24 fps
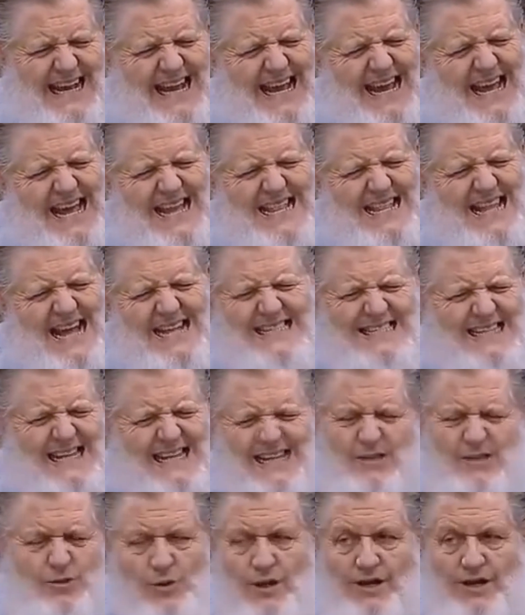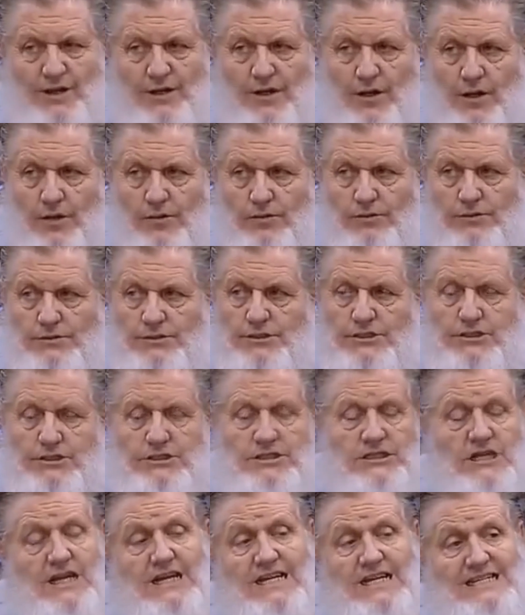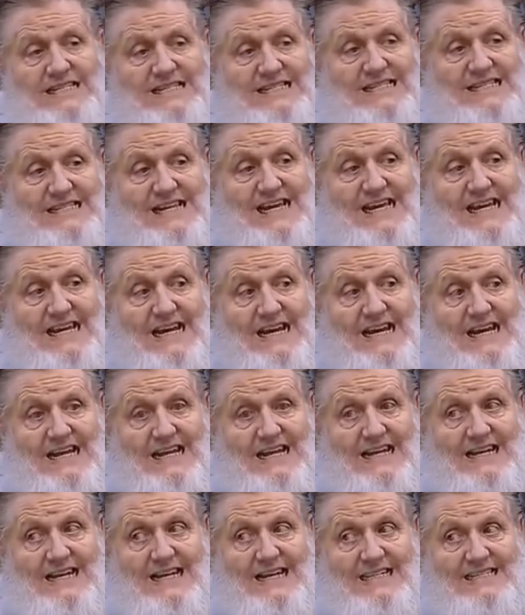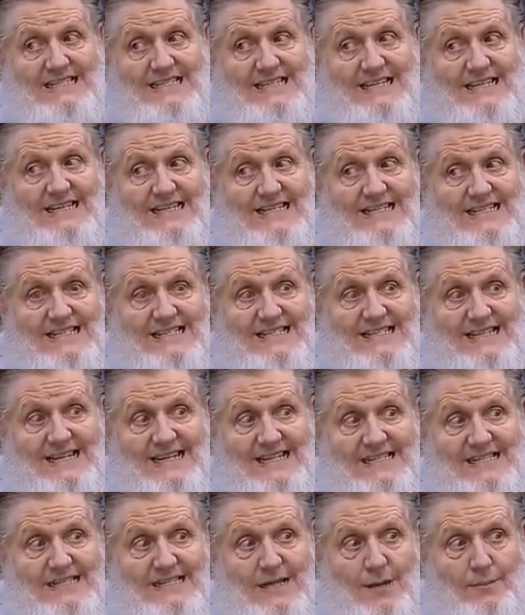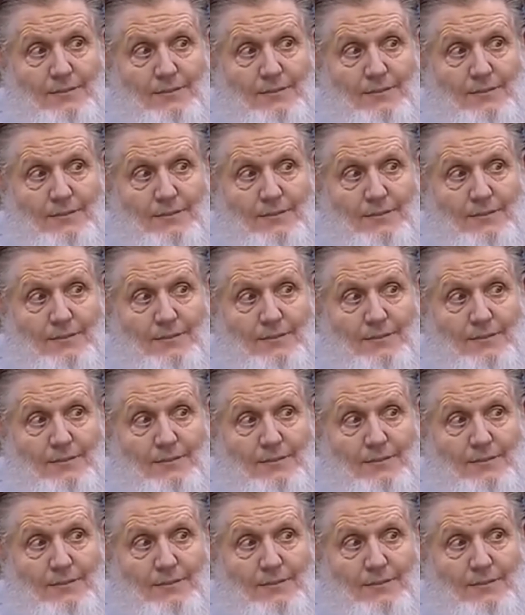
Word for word: And that's not the way to go. She He said, instead, let's send